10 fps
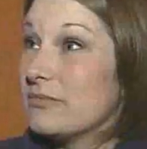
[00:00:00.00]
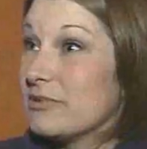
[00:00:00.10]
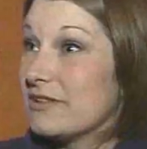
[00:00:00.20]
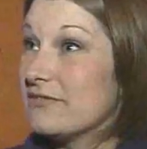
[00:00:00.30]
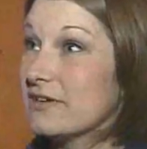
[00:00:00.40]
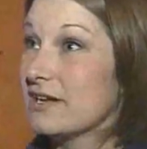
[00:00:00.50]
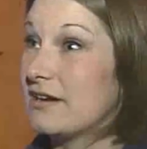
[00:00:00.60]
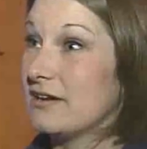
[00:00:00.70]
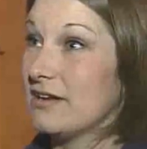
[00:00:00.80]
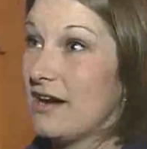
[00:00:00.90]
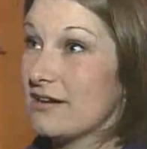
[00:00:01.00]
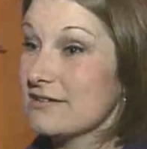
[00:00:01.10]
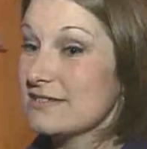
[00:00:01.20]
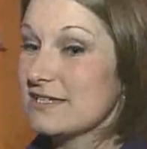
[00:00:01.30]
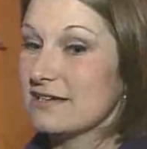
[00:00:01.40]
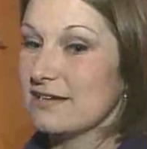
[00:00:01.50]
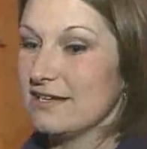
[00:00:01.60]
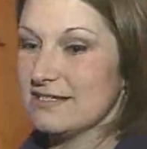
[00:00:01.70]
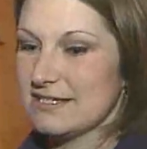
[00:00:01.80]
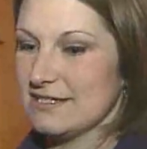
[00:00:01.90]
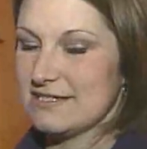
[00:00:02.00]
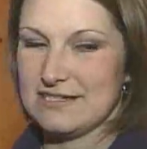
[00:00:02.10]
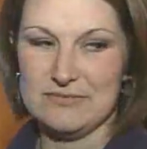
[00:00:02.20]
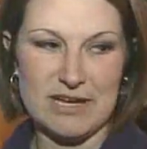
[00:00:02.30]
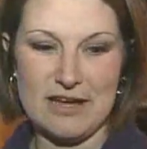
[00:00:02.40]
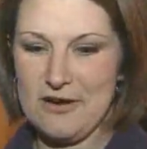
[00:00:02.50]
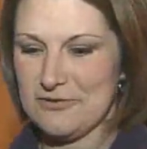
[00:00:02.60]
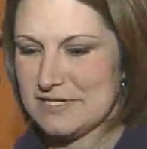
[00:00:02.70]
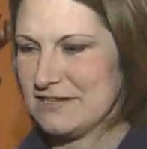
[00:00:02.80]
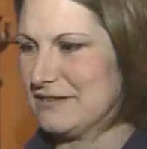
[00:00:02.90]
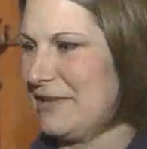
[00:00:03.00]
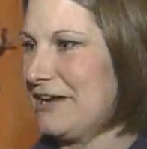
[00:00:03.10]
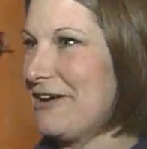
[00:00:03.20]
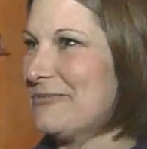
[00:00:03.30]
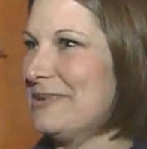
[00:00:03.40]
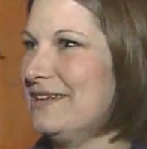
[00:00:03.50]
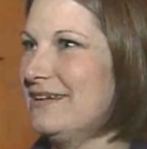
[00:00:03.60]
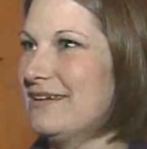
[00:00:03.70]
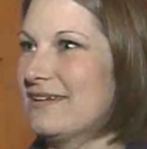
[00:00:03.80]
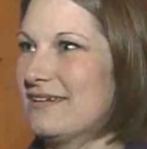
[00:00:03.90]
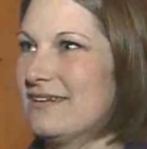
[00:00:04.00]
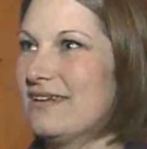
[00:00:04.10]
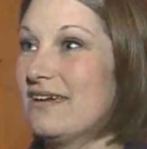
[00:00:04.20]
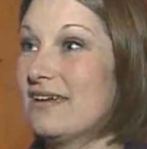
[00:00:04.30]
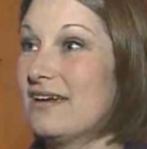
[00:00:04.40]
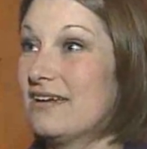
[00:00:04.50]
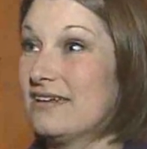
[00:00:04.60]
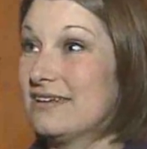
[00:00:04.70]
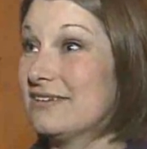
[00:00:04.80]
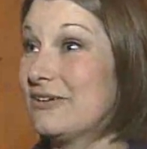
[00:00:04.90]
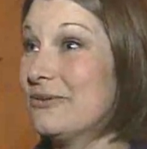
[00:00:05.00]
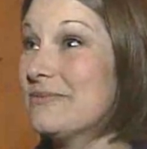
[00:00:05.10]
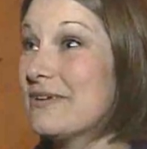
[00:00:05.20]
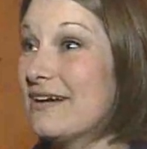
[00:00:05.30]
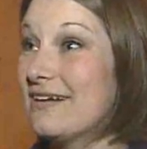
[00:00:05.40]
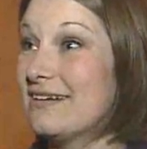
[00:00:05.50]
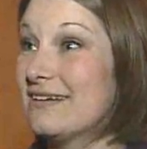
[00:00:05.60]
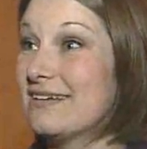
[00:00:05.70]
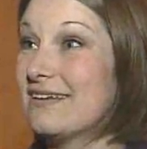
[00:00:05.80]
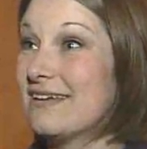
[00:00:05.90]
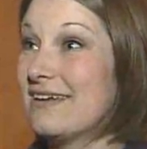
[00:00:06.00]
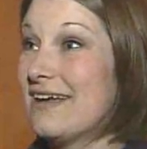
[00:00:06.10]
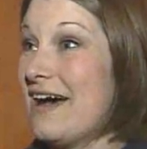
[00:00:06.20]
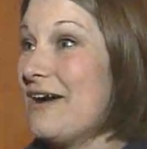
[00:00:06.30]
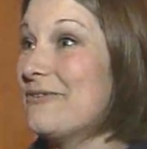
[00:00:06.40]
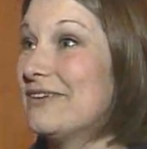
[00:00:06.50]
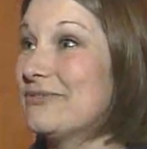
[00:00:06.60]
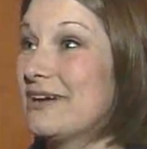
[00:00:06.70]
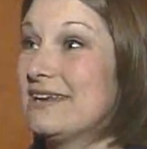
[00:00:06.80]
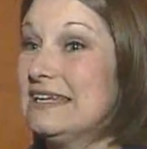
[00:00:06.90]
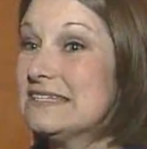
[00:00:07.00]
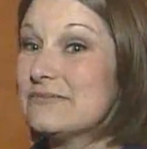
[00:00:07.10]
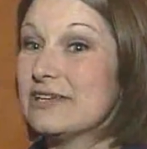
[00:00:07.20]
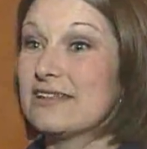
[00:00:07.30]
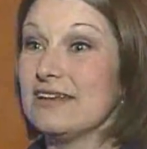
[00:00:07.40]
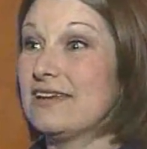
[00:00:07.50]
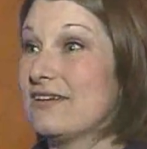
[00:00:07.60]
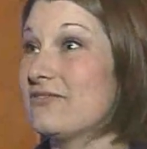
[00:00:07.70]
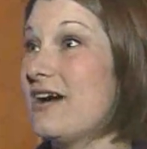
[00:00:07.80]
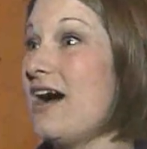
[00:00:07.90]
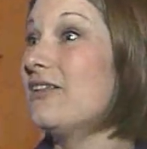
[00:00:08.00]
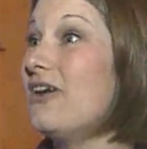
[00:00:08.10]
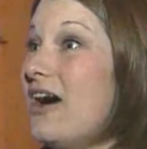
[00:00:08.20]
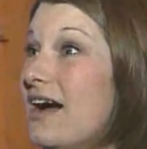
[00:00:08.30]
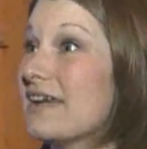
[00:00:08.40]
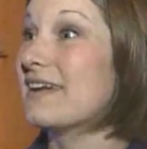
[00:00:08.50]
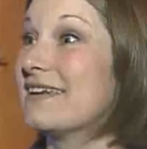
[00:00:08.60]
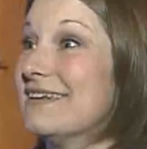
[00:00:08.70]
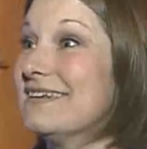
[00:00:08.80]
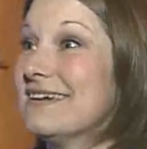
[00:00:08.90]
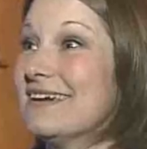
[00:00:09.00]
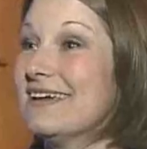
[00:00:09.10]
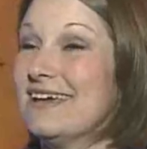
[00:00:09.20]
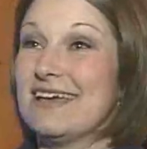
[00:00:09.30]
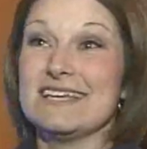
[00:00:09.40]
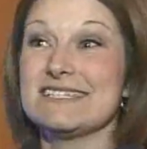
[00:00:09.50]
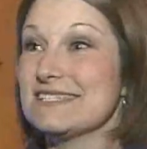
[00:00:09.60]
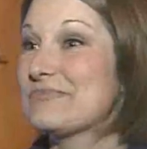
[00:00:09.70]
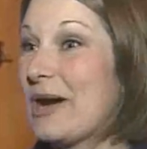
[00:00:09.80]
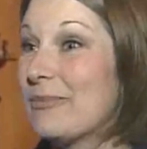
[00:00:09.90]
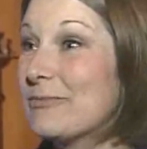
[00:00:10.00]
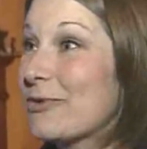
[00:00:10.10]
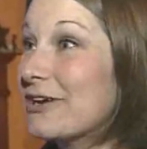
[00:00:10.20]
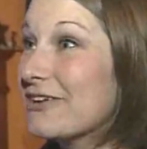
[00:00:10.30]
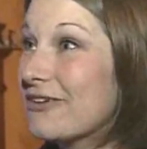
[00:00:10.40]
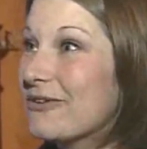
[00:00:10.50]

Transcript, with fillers: it be living in our yards? And is it in my house and my carpeting? And, you know, how well do I need to be cleaning and for how long? And is this problem going to go